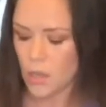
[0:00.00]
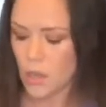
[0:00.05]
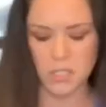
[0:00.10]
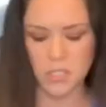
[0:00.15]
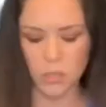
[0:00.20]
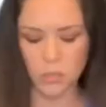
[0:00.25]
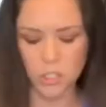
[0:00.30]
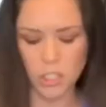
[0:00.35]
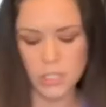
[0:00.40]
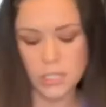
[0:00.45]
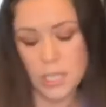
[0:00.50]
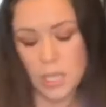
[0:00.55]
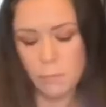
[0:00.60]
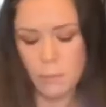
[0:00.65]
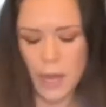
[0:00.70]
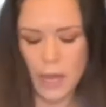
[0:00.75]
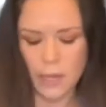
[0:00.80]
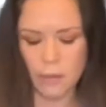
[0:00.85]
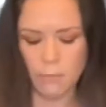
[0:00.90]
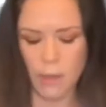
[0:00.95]
So just keep
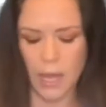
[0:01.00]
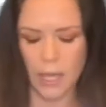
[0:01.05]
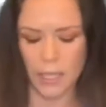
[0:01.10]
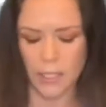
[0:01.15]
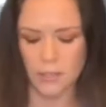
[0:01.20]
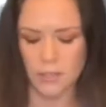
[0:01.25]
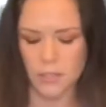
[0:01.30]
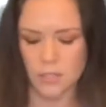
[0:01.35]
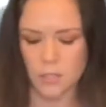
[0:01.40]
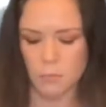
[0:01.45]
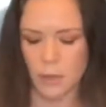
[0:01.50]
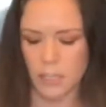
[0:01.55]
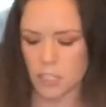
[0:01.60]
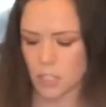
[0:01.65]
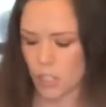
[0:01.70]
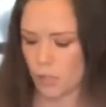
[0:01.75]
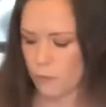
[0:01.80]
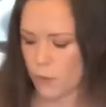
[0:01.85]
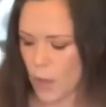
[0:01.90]
that in mind, especially if you